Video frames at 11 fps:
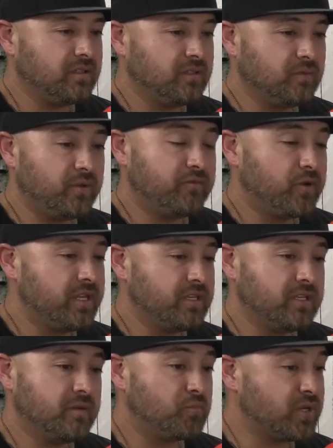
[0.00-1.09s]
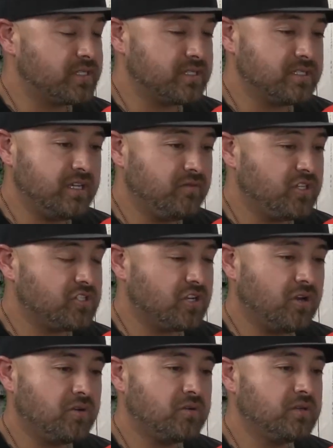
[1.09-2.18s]
we've written a prison TV
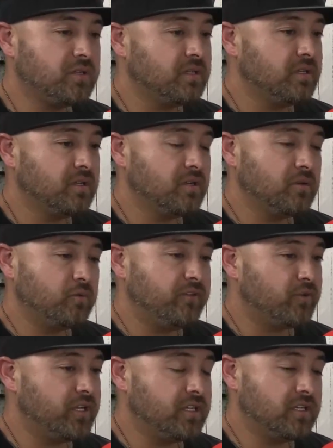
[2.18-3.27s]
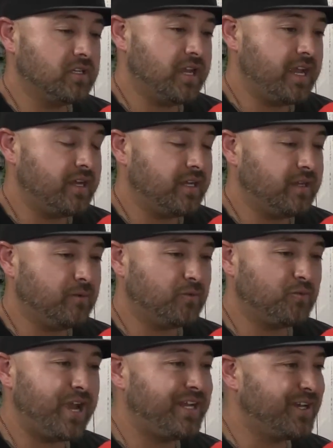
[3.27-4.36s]
show. Mm. We've written a
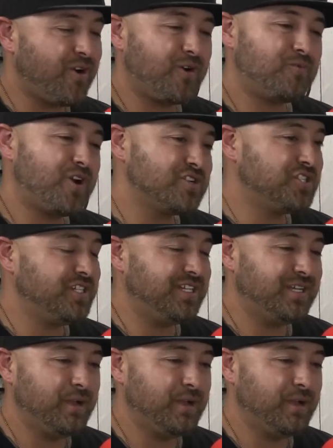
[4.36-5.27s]
rated R raunchy